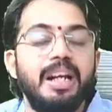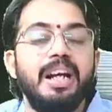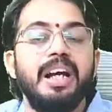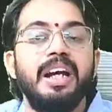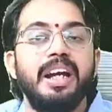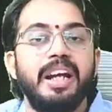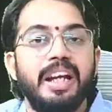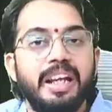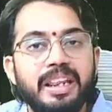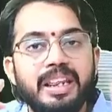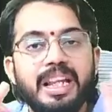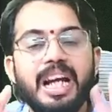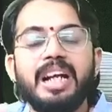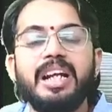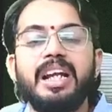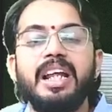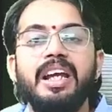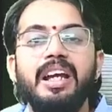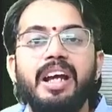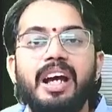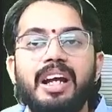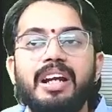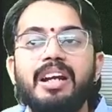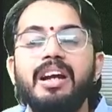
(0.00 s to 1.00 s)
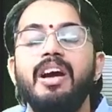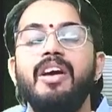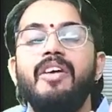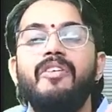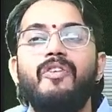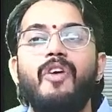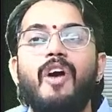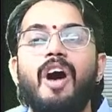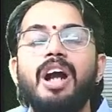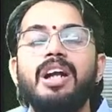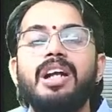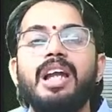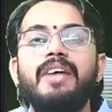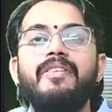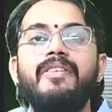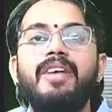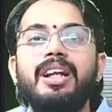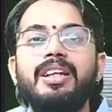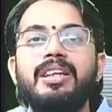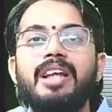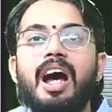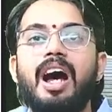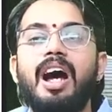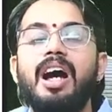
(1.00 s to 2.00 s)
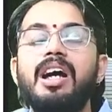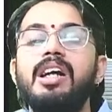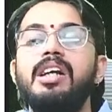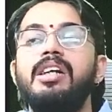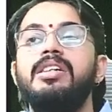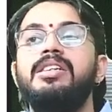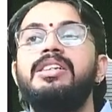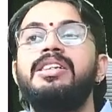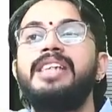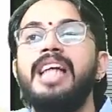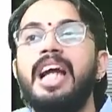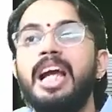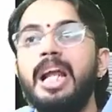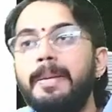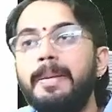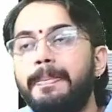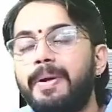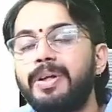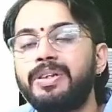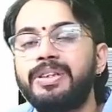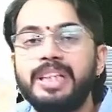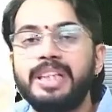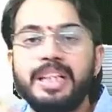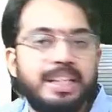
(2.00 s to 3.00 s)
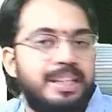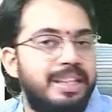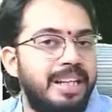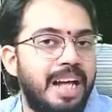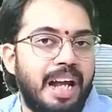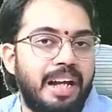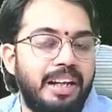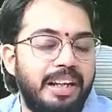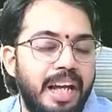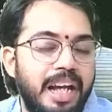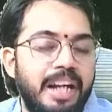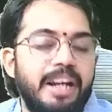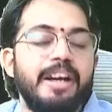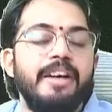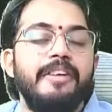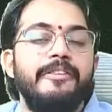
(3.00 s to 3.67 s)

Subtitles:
in that year whatever the sale proceeds are there,